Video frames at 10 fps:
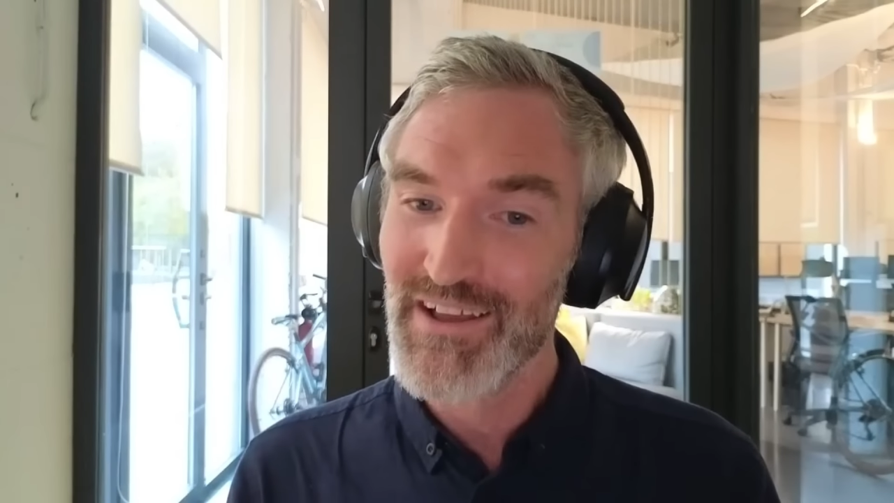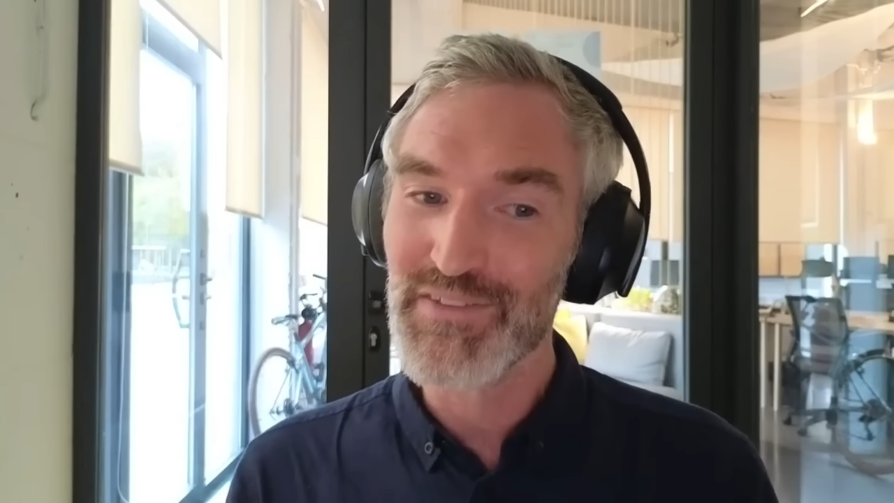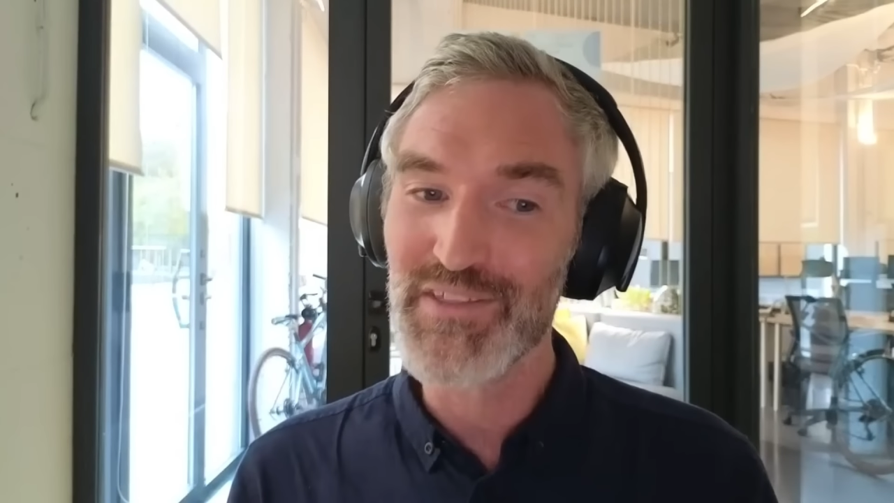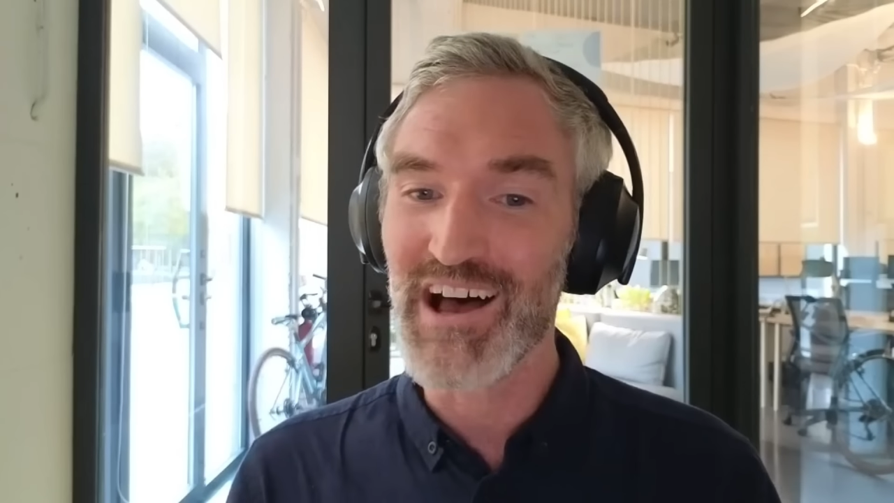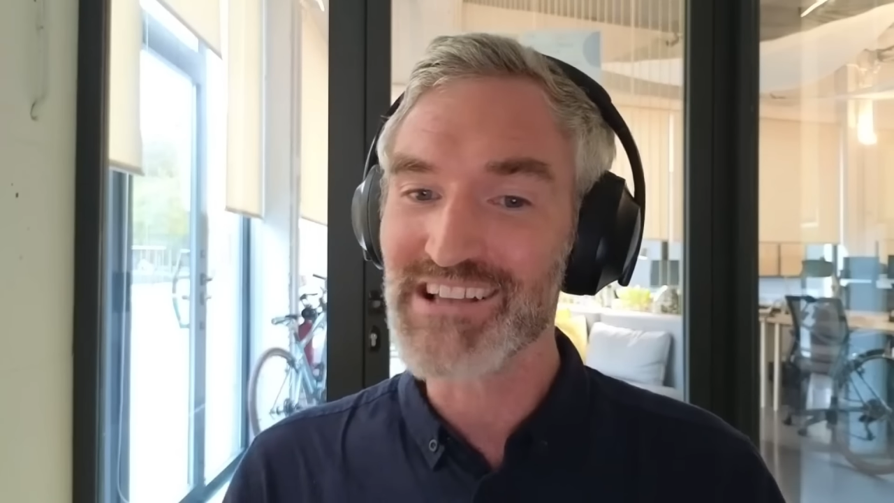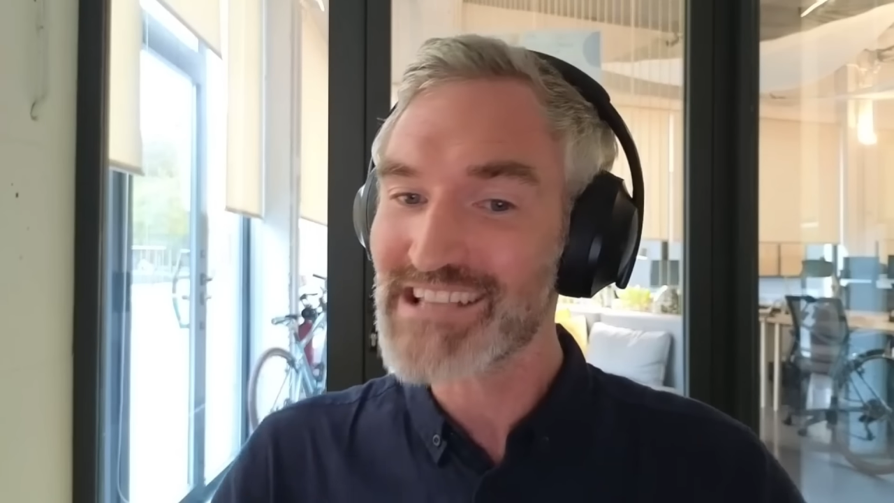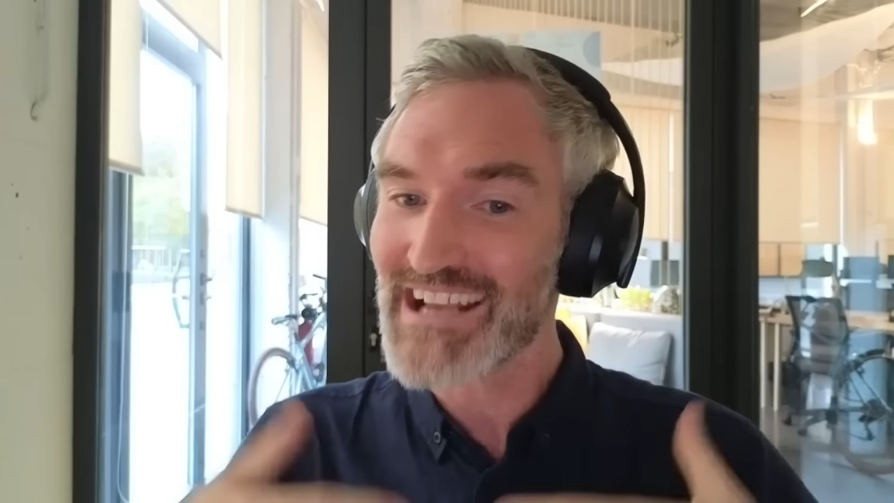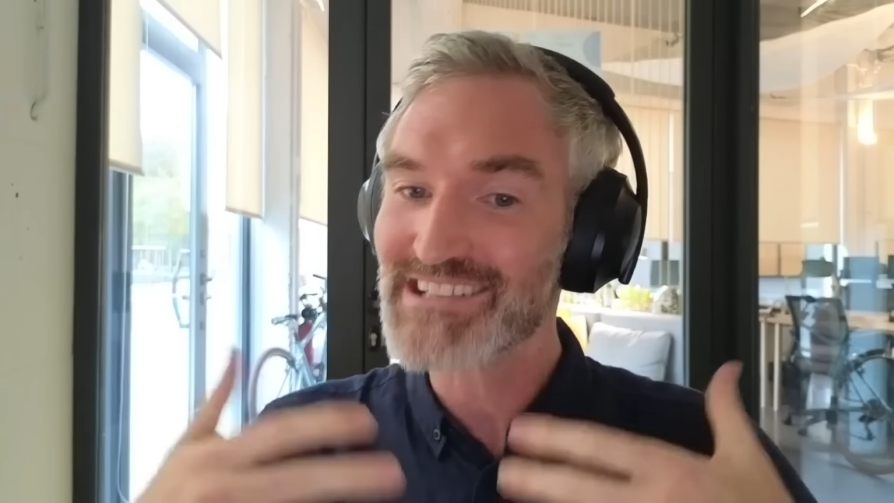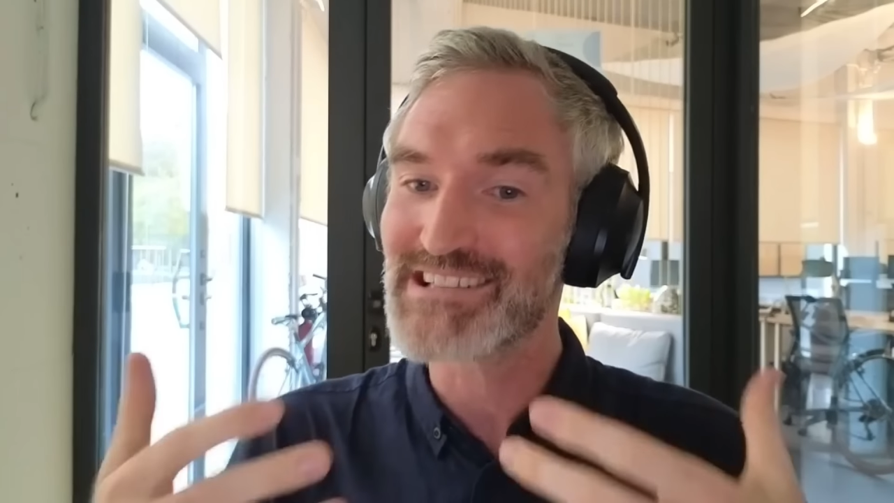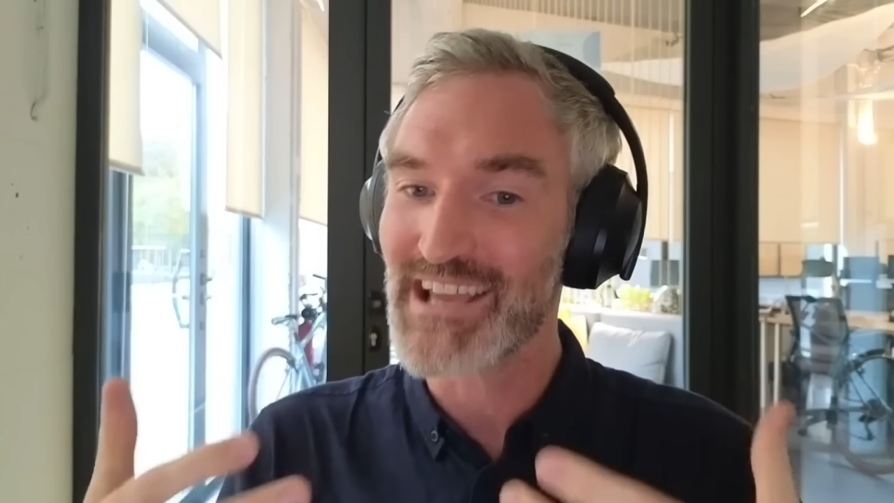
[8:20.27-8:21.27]
the
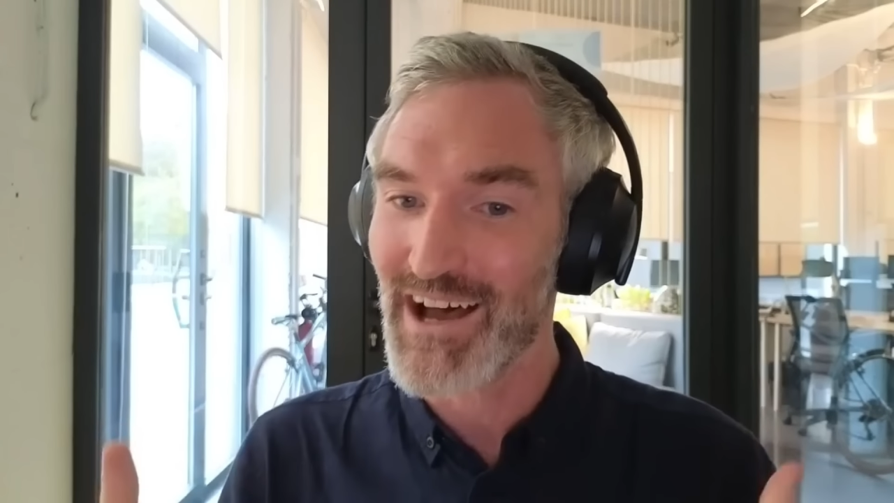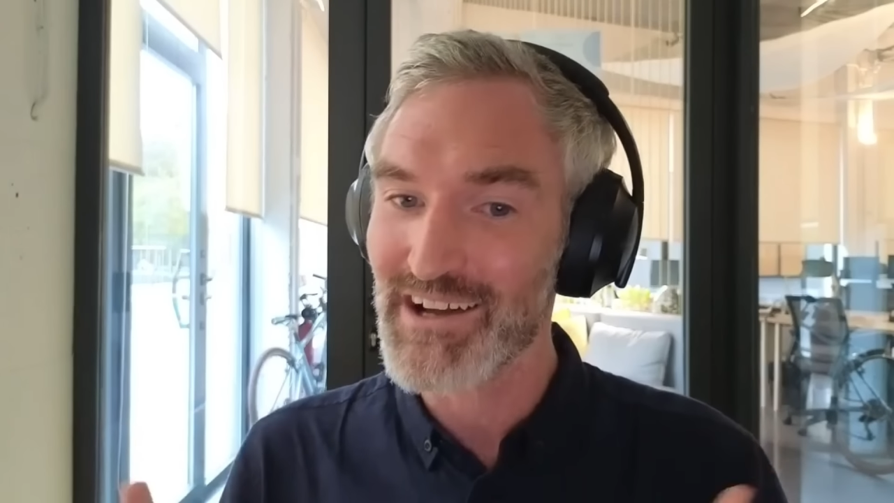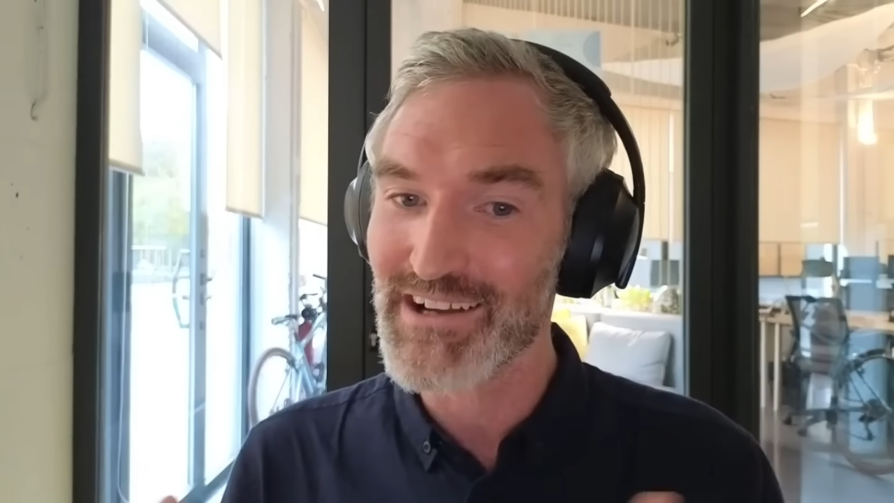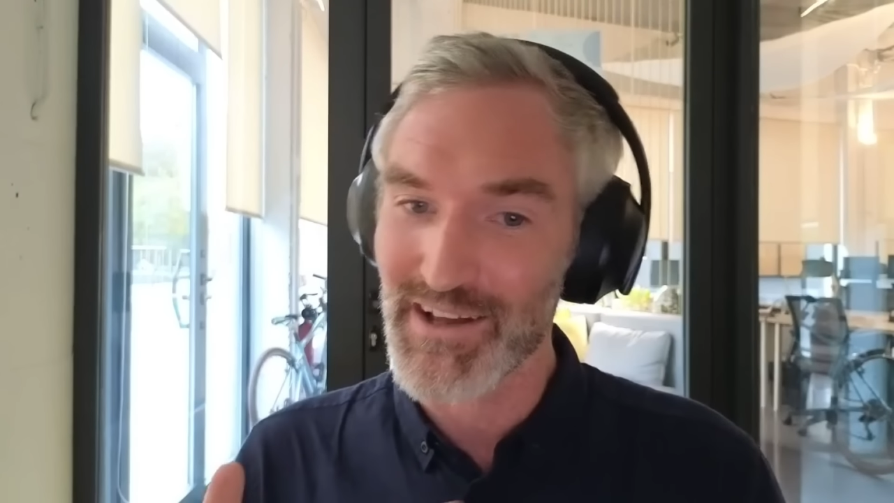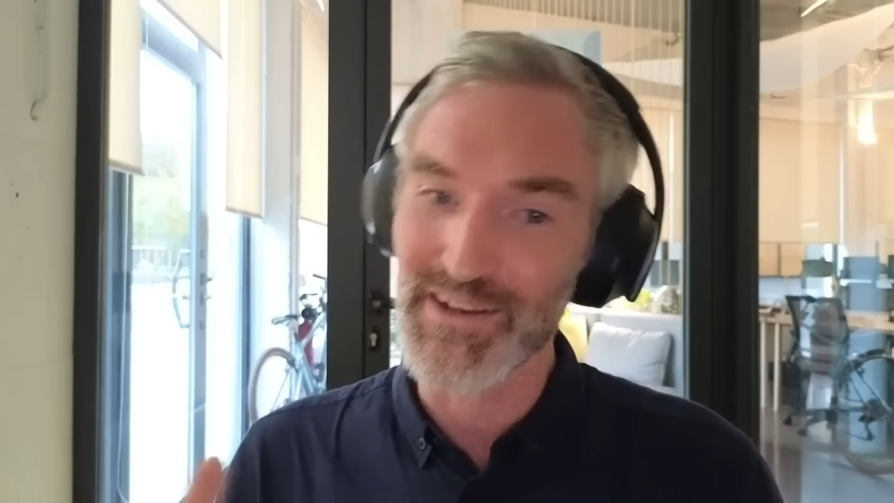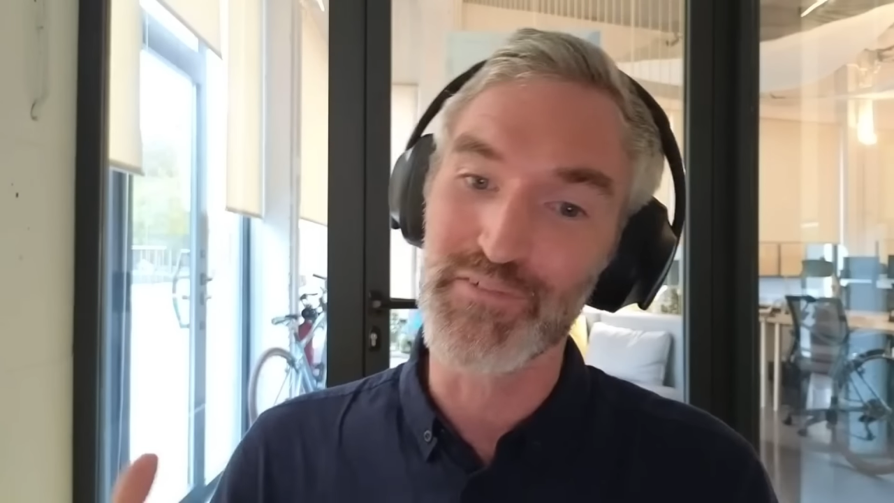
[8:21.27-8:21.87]
sexier kind